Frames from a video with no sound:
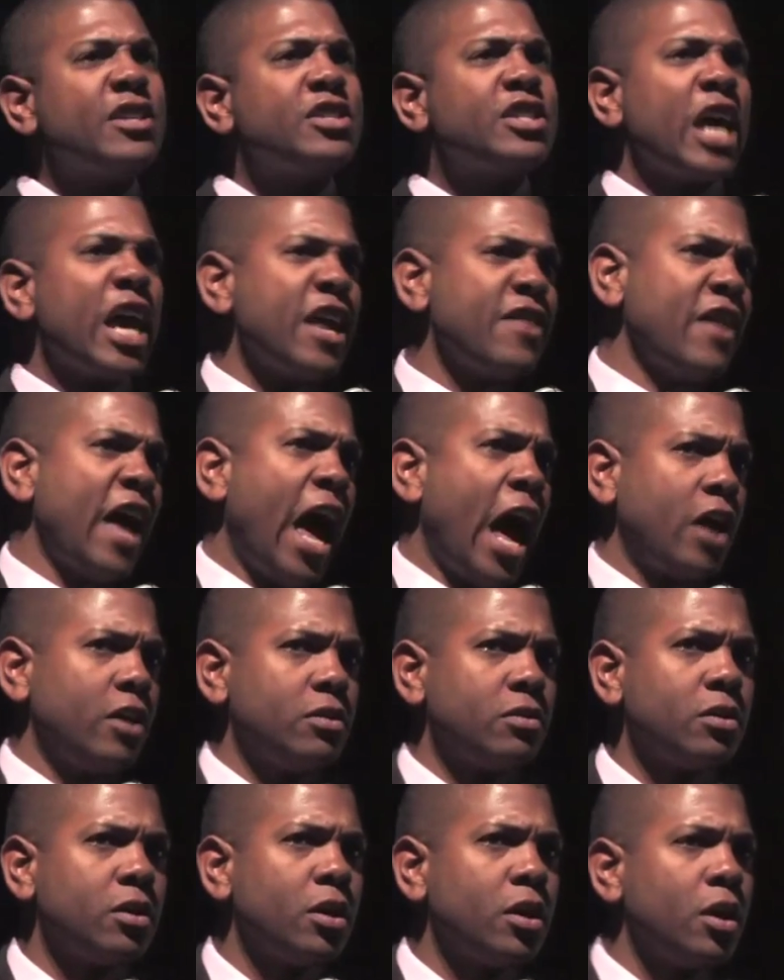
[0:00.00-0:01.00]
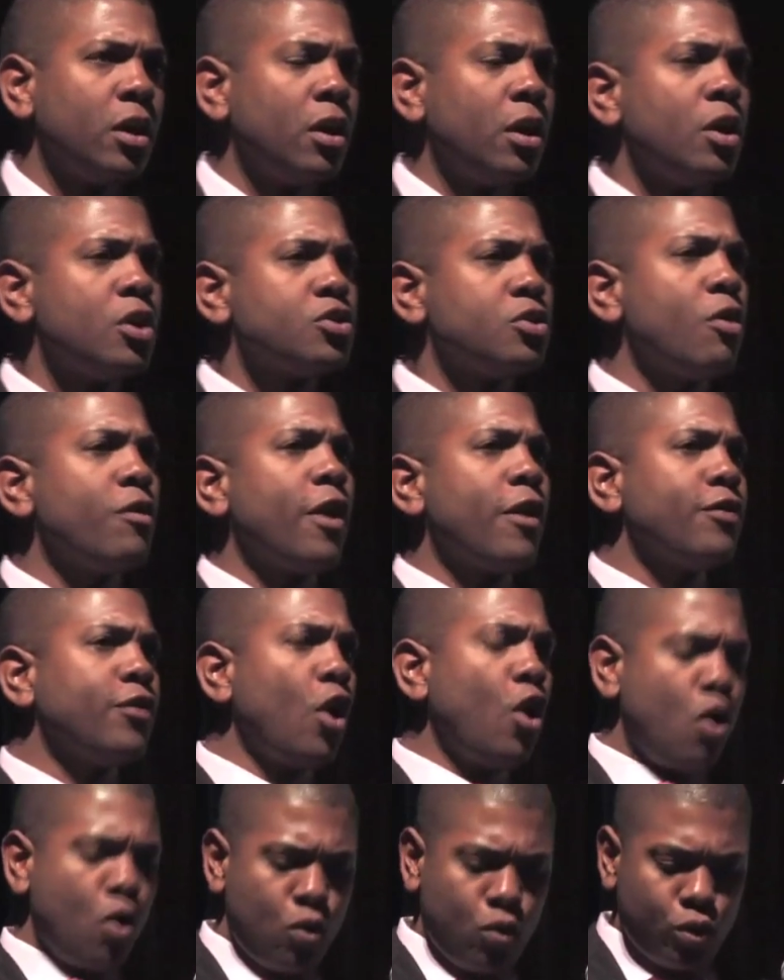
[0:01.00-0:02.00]
say that so that
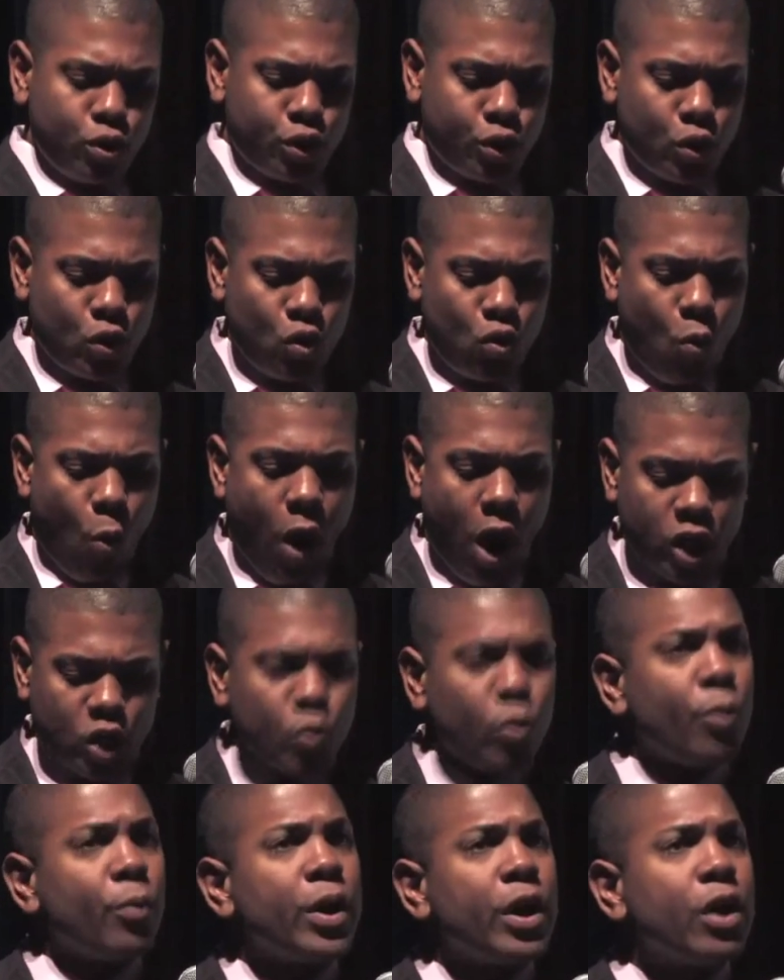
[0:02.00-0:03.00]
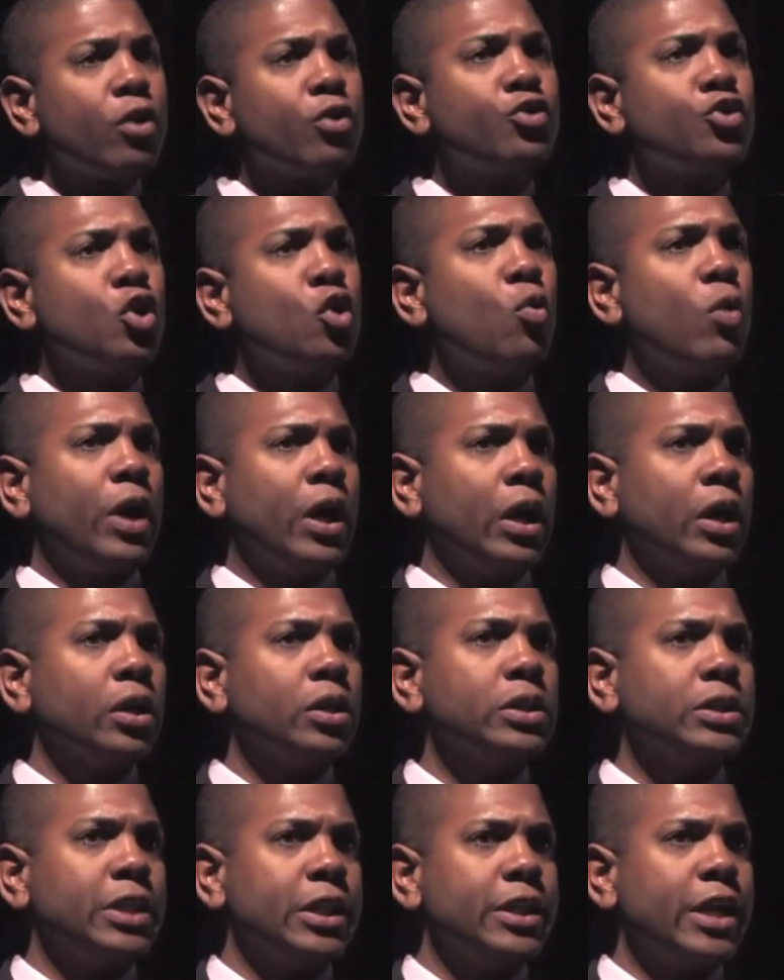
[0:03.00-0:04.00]
those who watch what we are
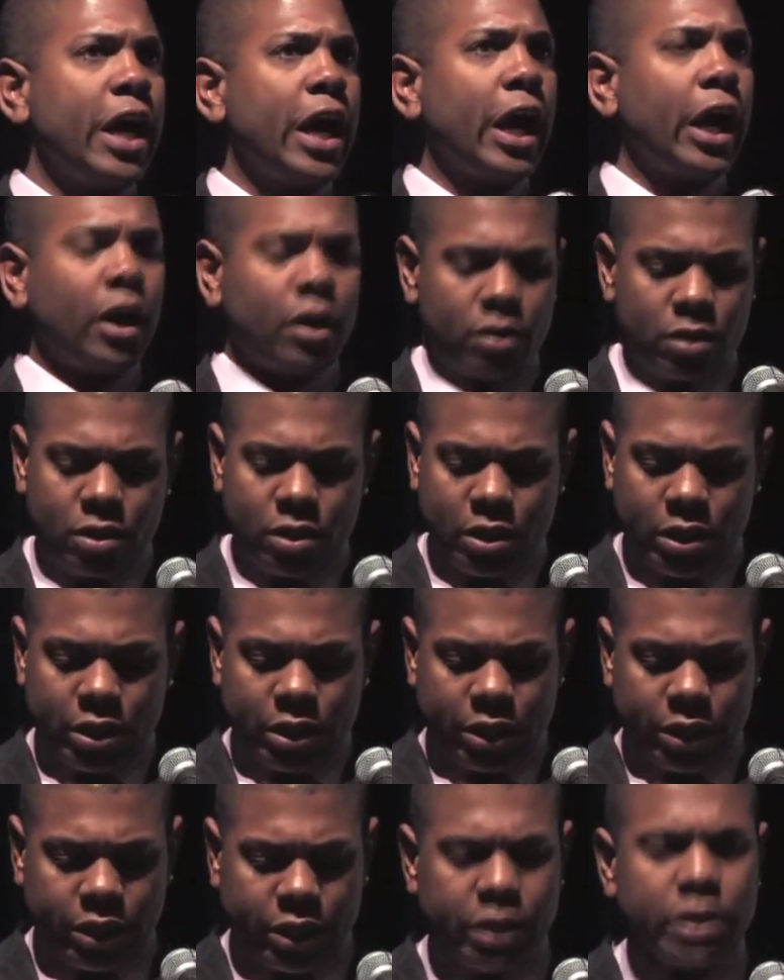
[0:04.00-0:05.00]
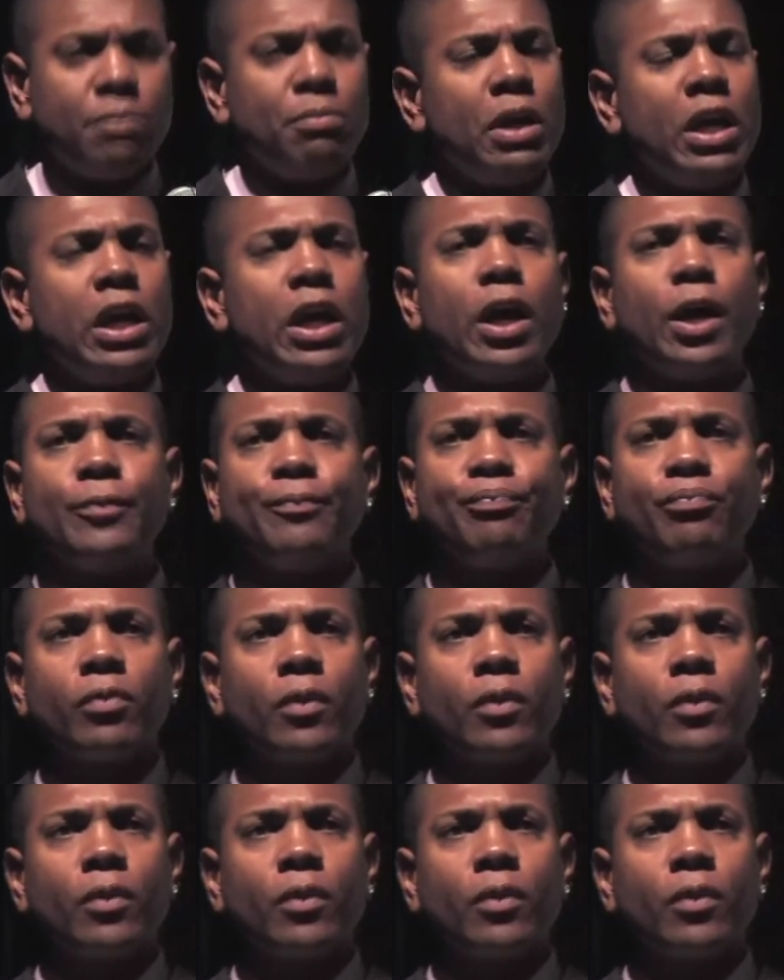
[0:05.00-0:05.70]
doing today in the media